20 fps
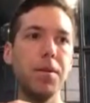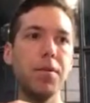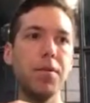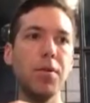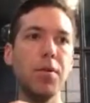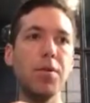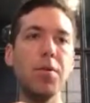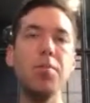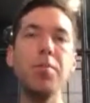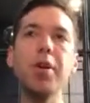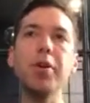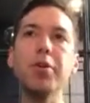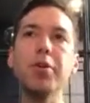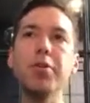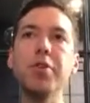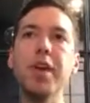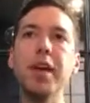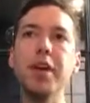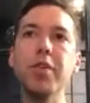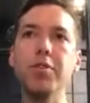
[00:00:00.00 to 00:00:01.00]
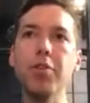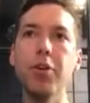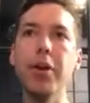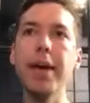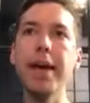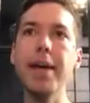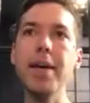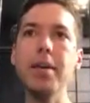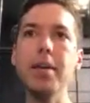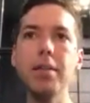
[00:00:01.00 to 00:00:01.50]
So the bigger things are
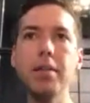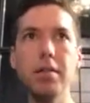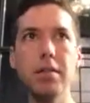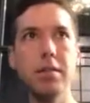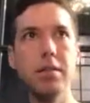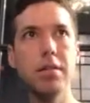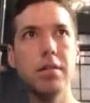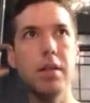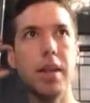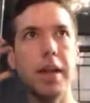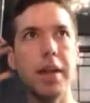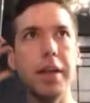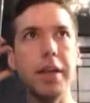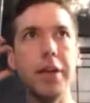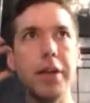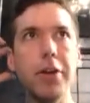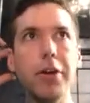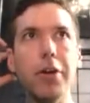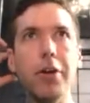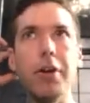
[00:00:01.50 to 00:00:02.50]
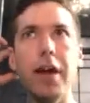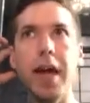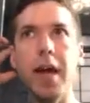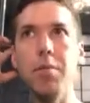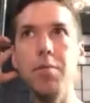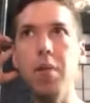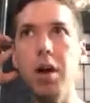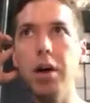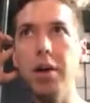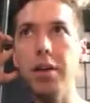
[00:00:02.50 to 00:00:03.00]
in, like year
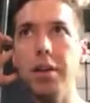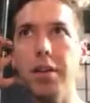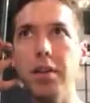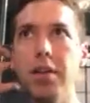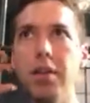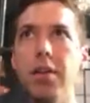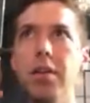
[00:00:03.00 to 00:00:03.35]
and month.